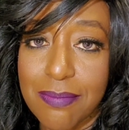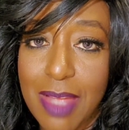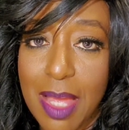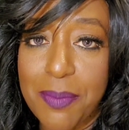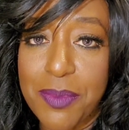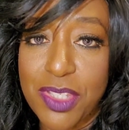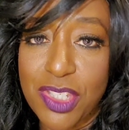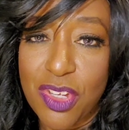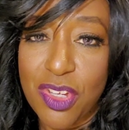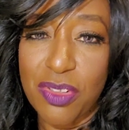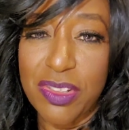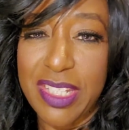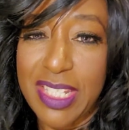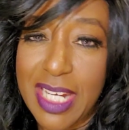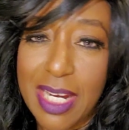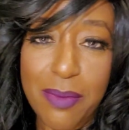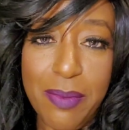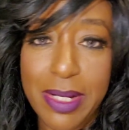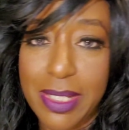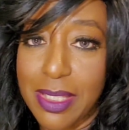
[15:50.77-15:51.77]
I'm just going to leave
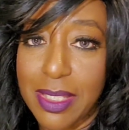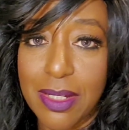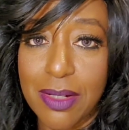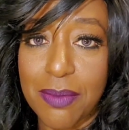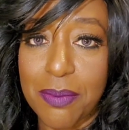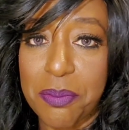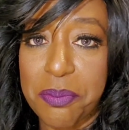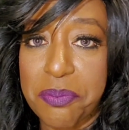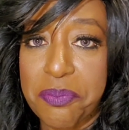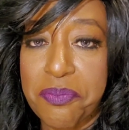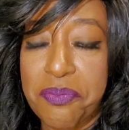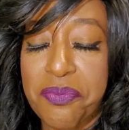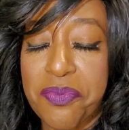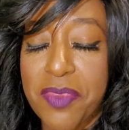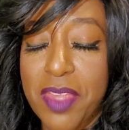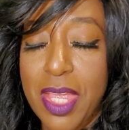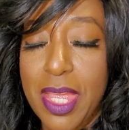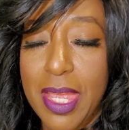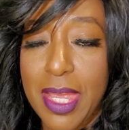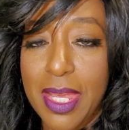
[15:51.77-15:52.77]
that right there.
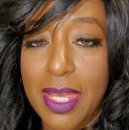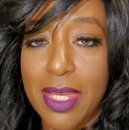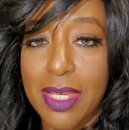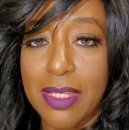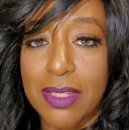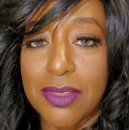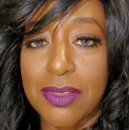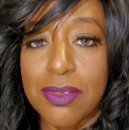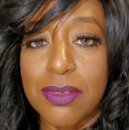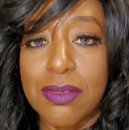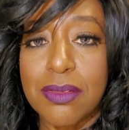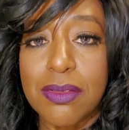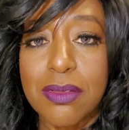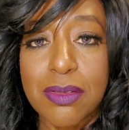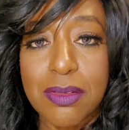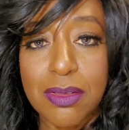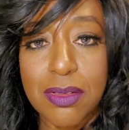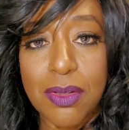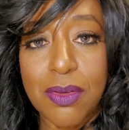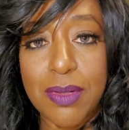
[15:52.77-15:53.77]
And
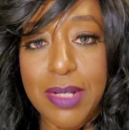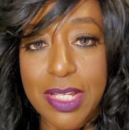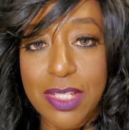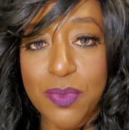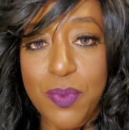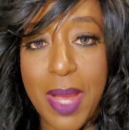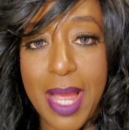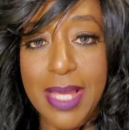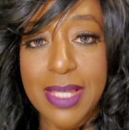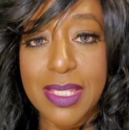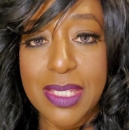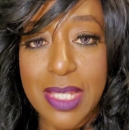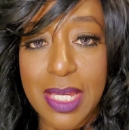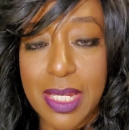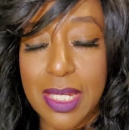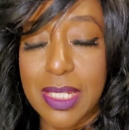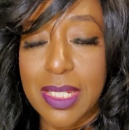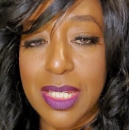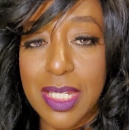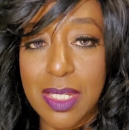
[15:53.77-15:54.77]
so that's why I
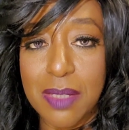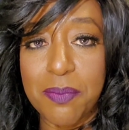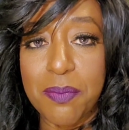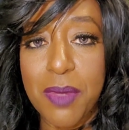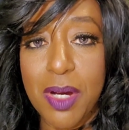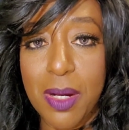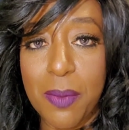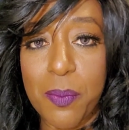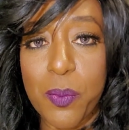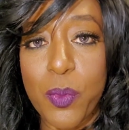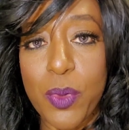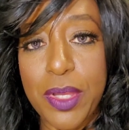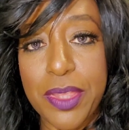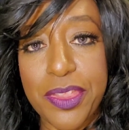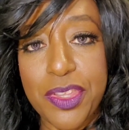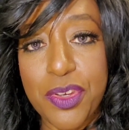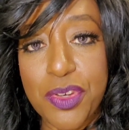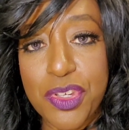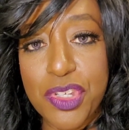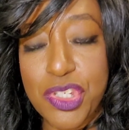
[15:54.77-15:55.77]
say keep up
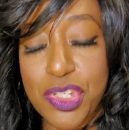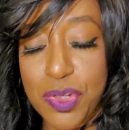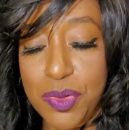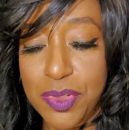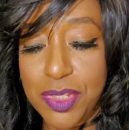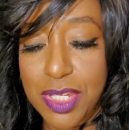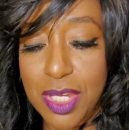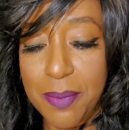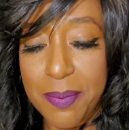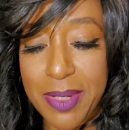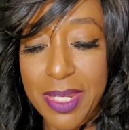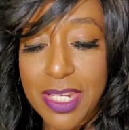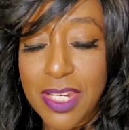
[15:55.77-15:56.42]
with your insurance company.